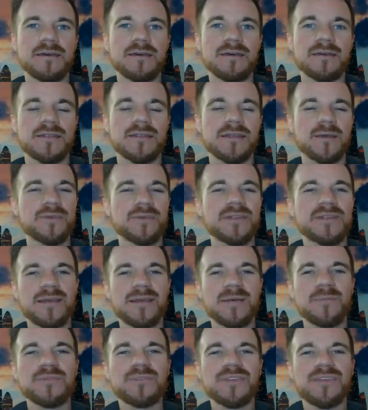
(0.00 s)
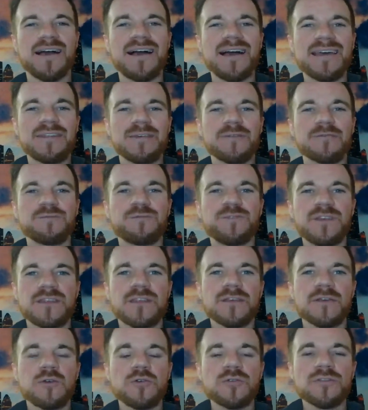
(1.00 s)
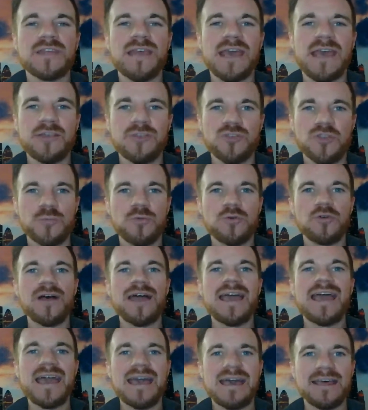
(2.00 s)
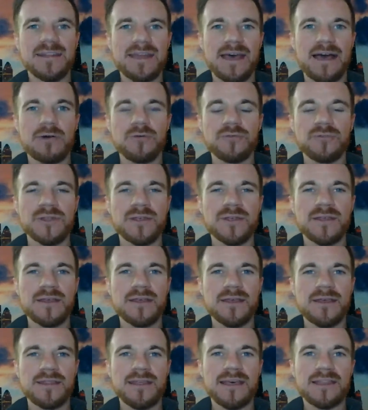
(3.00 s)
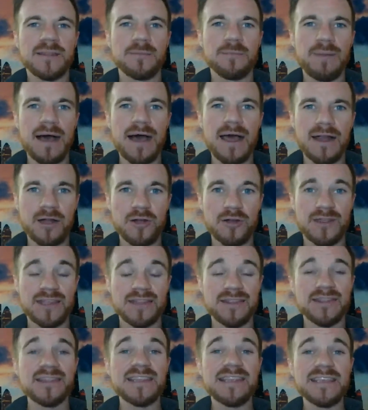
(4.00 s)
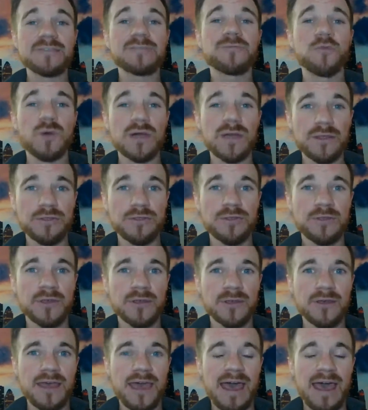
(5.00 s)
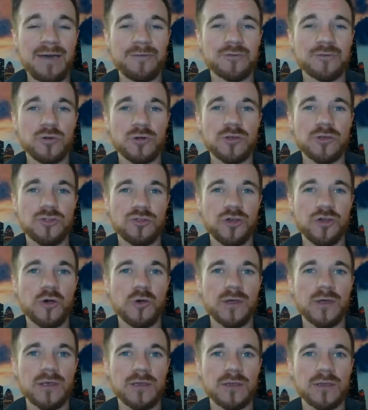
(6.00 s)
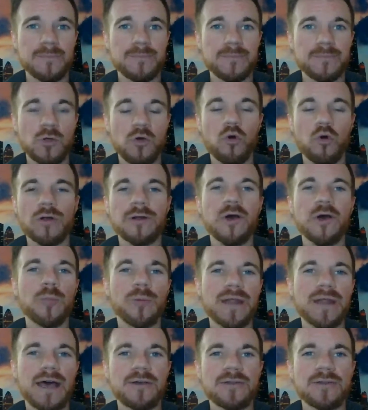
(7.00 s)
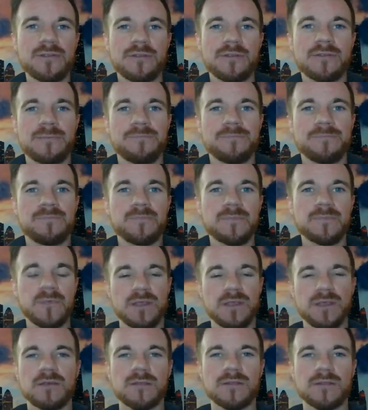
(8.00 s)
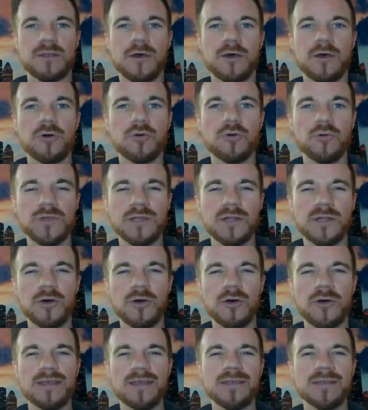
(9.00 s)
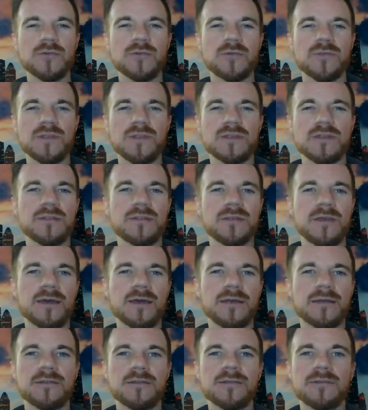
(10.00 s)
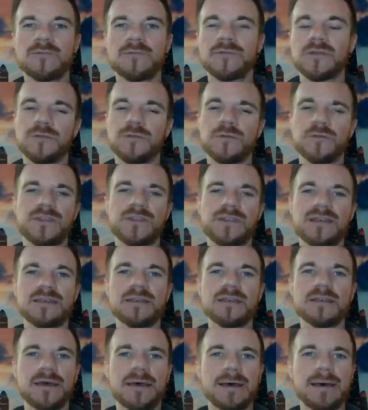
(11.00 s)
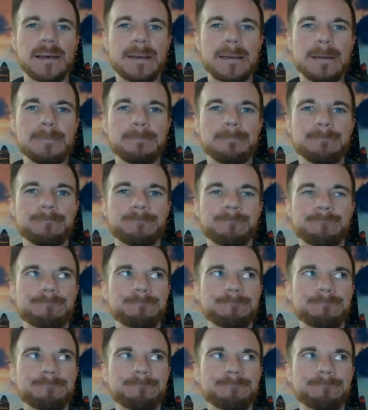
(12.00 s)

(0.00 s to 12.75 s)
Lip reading: some kind of physical, tangible handout that the buyer can leave with after a showing or an open house. So, you see, if you've seen, you